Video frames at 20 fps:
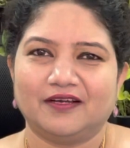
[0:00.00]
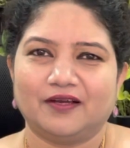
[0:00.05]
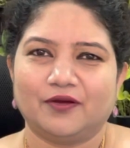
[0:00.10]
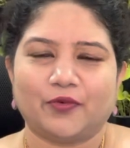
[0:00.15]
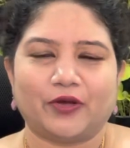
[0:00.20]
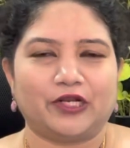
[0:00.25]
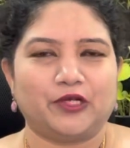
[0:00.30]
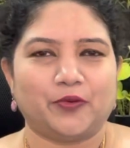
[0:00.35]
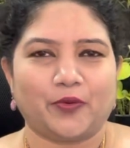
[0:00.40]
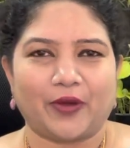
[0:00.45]

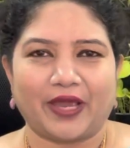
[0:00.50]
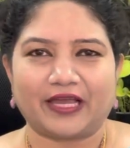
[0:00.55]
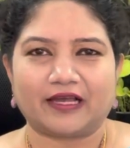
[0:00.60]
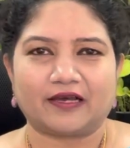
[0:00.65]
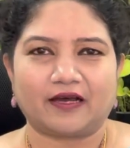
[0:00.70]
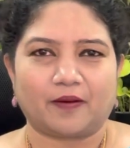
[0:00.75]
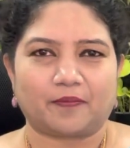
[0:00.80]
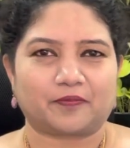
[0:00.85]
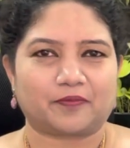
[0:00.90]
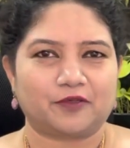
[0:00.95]
When you wake
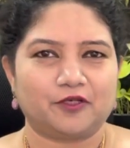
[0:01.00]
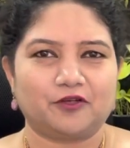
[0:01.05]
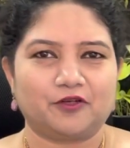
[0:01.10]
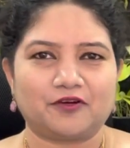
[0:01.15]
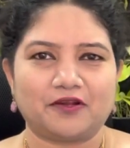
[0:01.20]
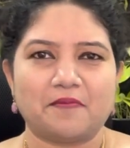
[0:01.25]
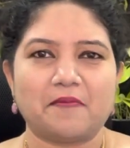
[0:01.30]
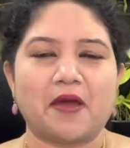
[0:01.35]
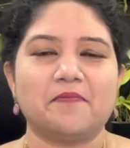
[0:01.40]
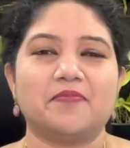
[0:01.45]
up, you
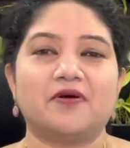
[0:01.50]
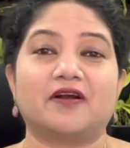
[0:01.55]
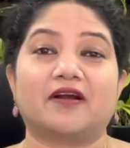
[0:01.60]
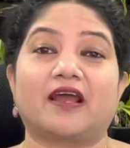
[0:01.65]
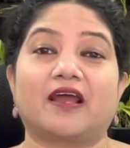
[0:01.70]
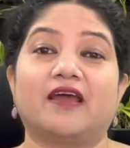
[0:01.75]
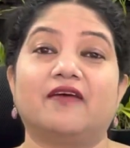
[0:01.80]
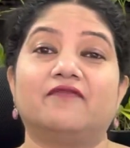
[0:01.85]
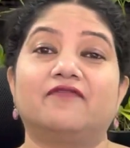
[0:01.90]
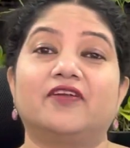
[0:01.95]
remember
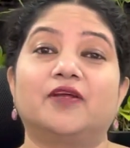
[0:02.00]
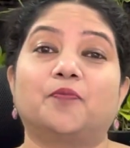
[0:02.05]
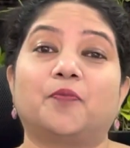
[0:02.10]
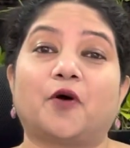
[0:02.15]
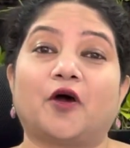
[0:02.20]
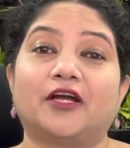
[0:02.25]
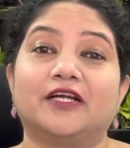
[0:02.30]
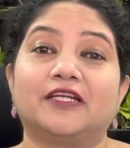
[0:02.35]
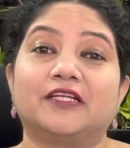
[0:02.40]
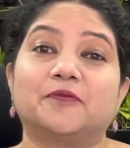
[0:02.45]
every
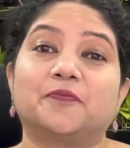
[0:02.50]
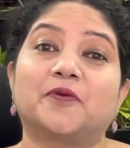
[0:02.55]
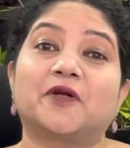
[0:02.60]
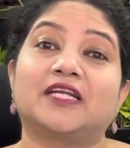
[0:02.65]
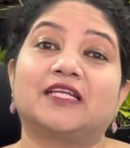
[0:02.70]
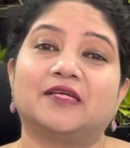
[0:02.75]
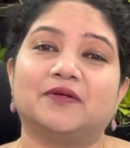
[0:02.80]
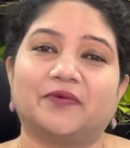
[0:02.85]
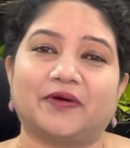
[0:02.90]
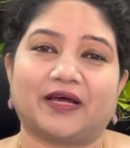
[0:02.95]
point
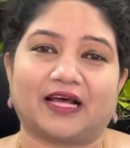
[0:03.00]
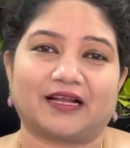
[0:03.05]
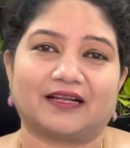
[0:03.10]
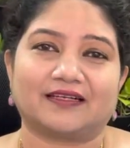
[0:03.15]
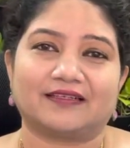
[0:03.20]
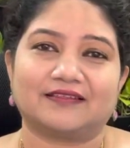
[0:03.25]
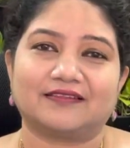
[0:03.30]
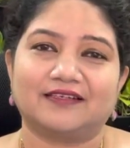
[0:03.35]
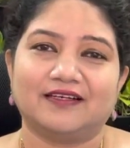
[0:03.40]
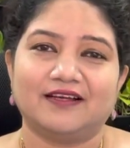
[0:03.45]
pretty well.
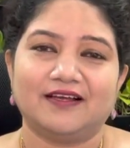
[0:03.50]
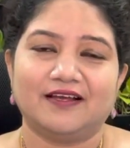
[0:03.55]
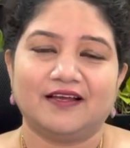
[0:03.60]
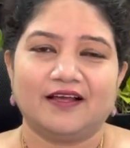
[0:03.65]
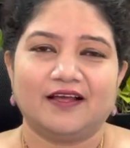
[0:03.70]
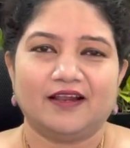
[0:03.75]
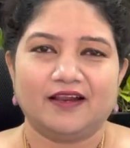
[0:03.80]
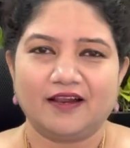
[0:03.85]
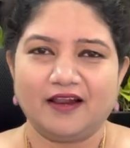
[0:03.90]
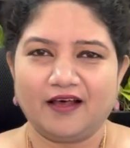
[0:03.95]

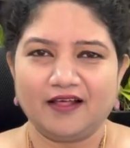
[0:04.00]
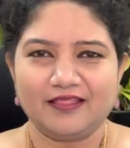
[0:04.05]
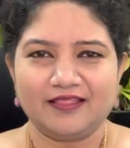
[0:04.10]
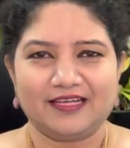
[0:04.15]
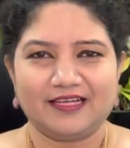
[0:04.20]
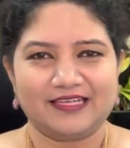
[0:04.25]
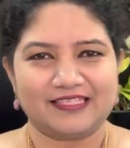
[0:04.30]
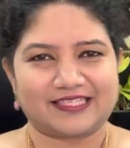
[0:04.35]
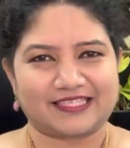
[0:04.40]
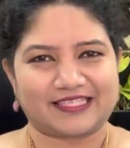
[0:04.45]
Learn
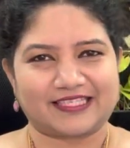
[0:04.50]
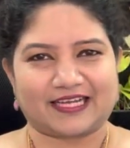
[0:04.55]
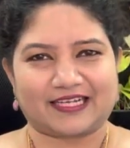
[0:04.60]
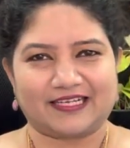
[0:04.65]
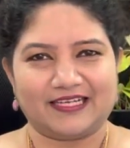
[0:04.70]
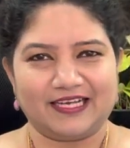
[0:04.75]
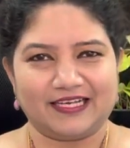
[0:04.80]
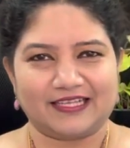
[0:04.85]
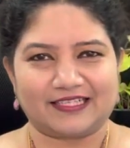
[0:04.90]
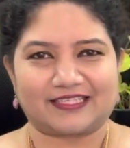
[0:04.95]
these
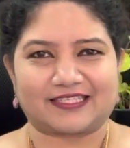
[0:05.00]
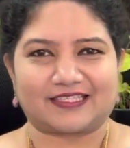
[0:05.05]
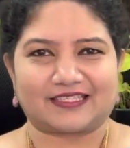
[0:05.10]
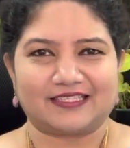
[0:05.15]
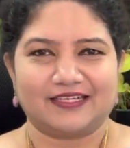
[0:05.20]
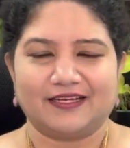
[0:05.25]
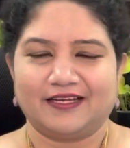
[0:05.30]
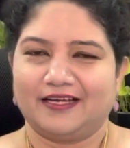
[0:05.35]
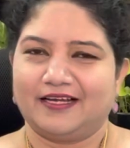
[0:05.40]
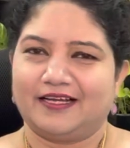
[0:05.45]
techniques.
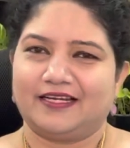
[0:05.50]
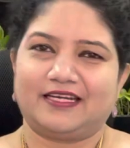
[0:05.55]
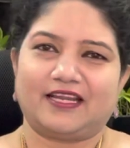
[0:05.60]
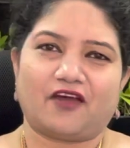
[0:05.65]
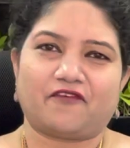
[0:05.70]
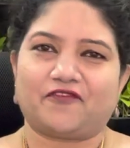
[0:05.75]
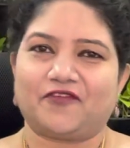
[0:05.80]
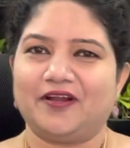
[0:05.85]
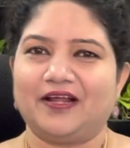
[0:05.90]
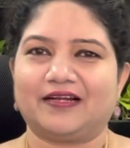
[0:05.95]

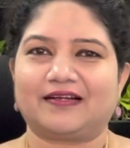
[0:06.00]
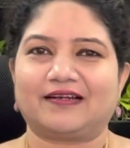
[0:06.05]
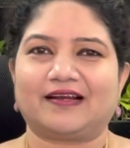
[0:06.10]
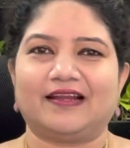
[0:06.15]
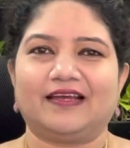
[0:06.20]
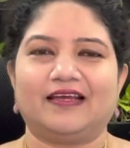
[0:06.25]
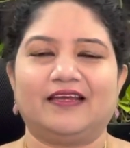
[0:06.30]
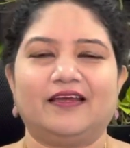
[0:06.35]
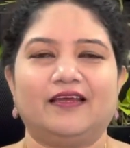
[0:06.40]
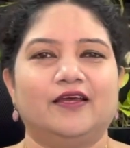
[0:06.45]

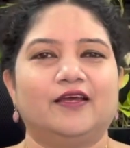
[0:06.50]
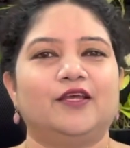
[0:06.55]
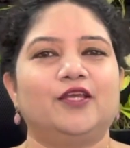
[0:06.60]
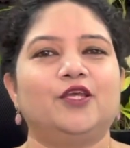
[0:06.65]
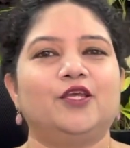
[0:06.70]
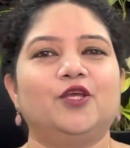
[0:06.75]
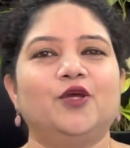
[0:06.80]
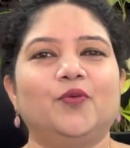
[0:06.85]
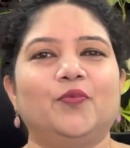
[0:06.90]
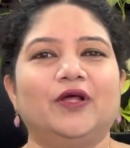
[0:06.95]
Definitely,
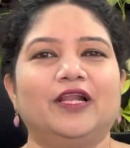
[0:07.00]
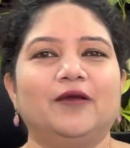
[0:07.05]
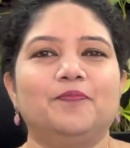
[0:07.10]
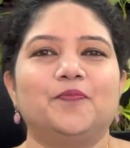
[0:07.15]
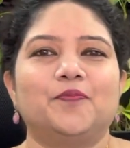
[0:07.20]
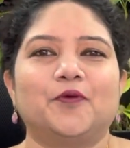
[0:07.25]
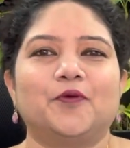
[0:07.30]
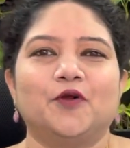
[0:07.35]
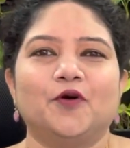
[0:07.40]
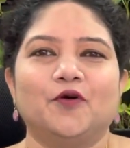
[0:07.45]
you will
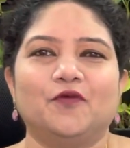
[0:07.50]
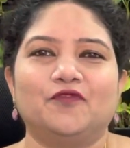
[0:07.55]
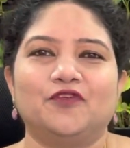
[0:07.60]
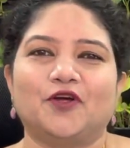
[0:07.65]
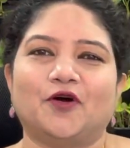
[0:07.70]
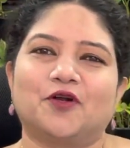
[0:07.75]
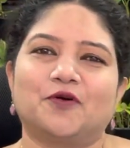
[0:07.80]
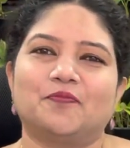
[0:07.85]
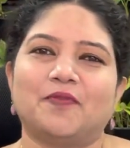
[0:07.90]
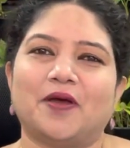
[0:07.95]
improve
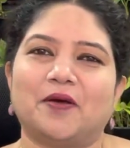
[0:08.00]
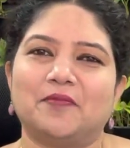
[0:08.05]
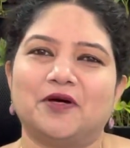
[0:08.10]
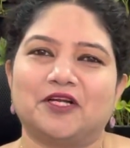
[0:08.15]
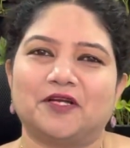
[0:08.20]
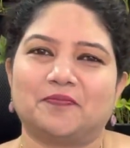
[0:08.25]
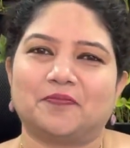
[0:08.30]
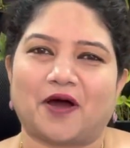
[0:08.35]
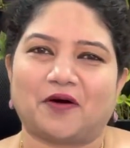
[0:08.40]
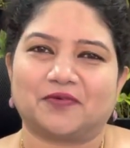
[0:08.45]
your
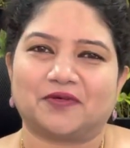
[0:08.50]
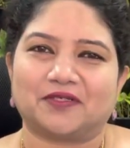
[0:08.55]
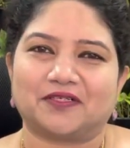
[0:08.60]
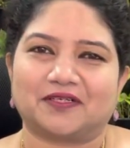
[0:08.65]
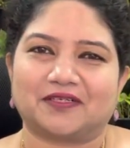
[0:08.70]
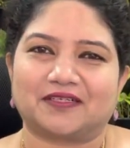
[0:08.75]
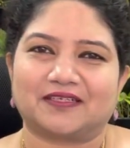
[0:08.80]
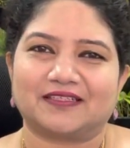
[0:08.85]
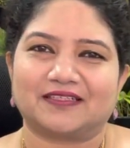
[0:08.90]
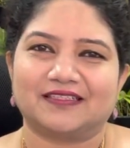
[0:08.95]
memory
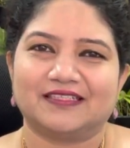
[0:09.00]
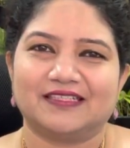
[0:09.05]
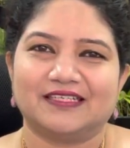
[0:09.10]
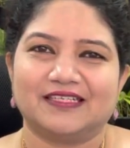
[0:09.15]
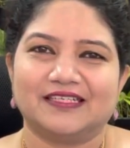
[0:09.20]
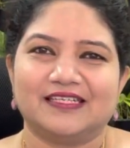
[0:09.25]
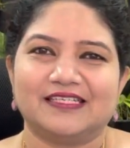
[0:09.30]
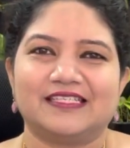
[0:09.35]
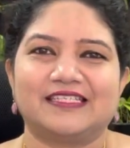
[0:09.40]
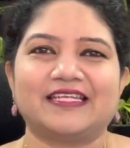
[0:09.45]
power.
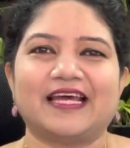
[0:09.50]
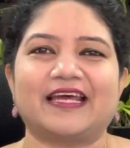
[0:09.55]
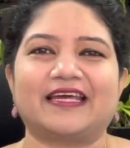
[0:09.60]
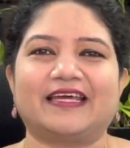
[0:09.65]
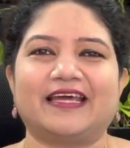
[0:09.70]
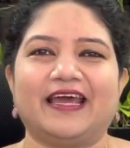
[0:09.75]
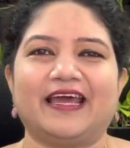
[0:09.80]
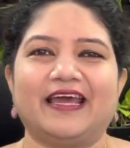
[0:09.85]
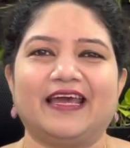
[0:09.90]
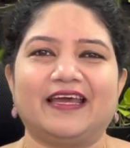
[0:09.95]
Take
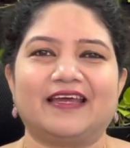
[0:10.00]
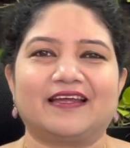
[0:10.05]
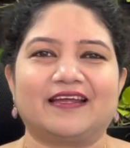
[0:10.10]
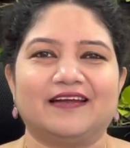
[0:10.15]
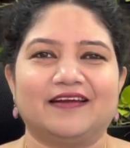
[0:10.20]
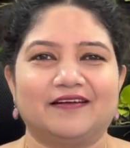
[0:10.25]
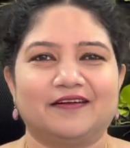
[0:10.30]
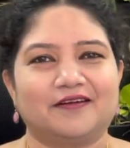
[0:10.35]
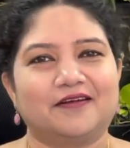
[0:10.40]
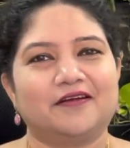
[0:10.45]
care.
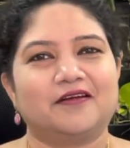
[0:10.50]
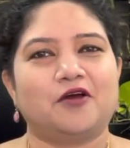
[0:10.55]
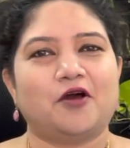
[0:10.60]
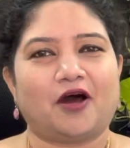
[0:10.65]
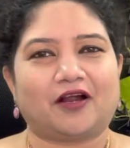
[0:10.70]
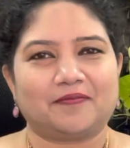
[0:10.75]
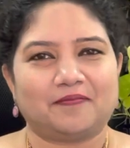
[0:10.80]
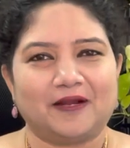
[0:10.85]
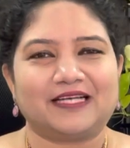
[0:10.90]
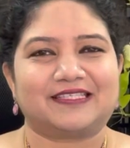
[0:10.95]

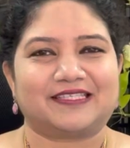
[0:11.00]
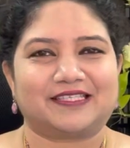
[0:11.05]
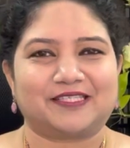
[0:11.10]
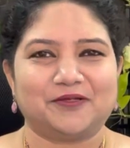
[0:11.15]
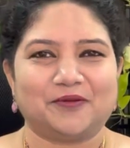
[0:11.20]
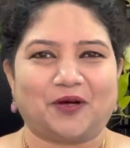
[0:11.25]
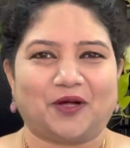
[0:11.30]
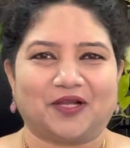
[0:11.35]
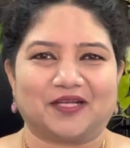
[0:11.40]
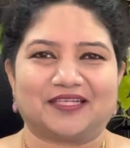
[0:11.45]
God bless you
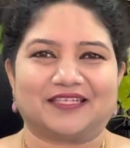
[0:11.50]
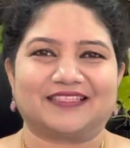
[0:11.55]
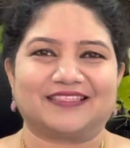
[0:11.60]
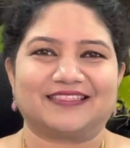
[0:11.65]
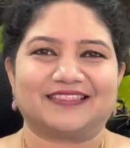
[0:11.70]
all.